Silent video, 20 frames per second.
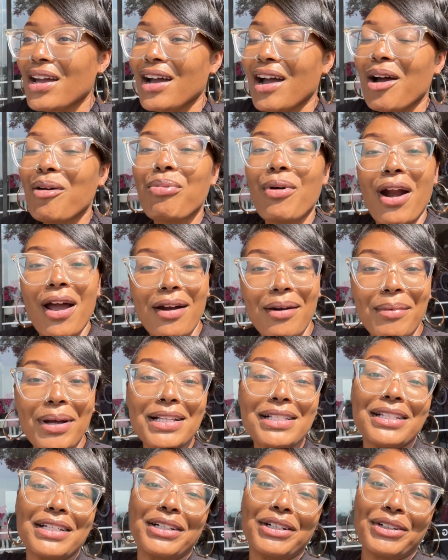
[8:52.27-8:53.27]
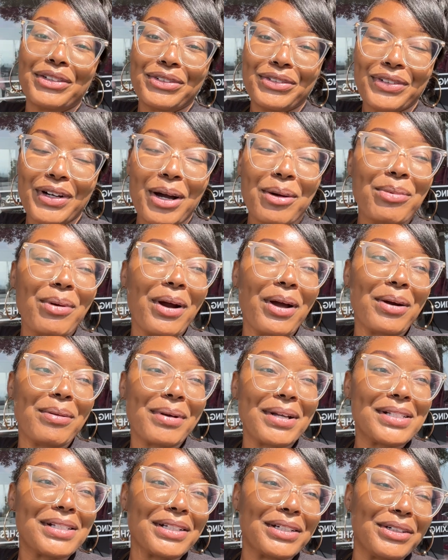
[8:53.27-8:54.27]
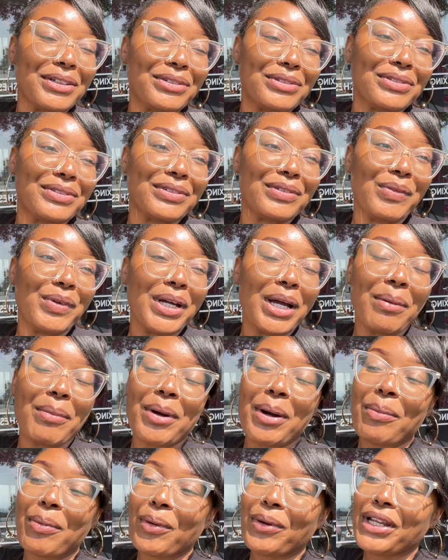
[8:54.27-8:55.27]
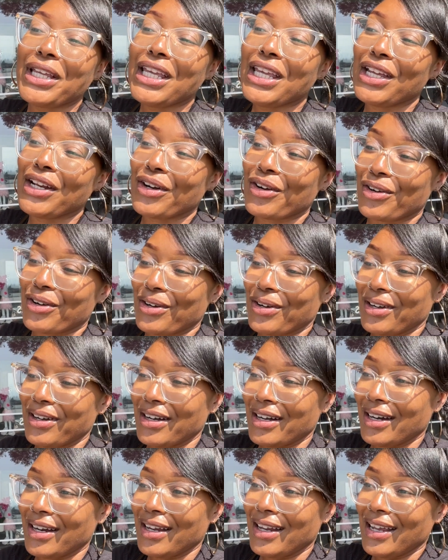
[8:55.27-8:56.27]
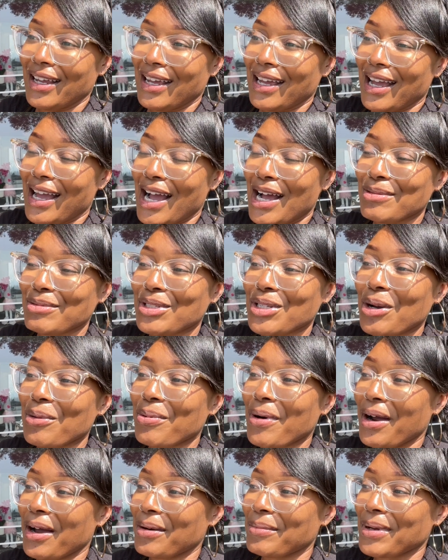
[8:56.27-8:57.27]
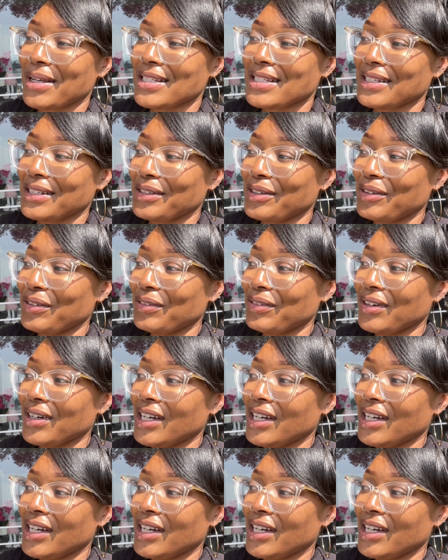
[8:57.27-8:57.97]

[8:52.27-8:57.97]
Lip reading: I'm proud of myself. We coming up on a year. I'm so proud of myself.